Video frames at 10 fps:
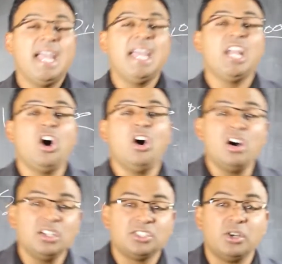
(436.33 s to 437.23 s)
And
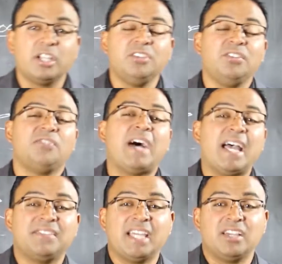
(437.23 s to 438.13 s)
also I'll give you
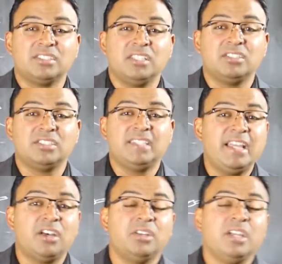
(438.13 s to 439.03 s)
$5,000
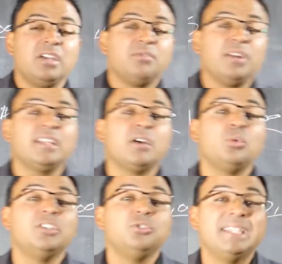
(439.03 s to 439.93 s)
down. Frankly, I
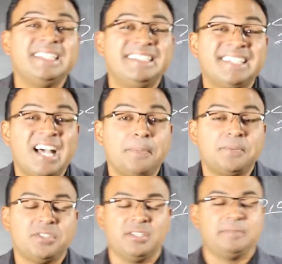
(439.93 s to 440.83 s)
want to do a lease
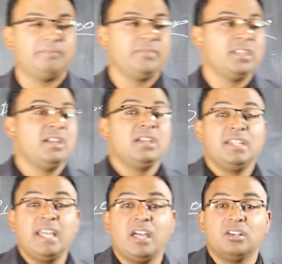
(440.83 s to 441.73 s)
option.
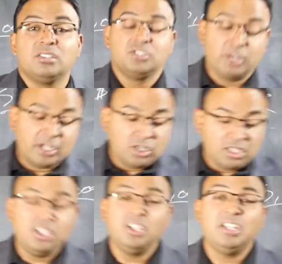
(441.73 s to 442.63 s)
Now, so I go
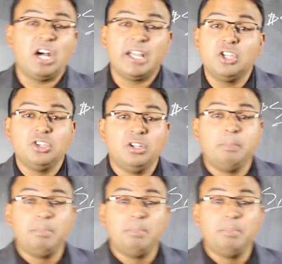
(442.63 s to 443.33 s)
to the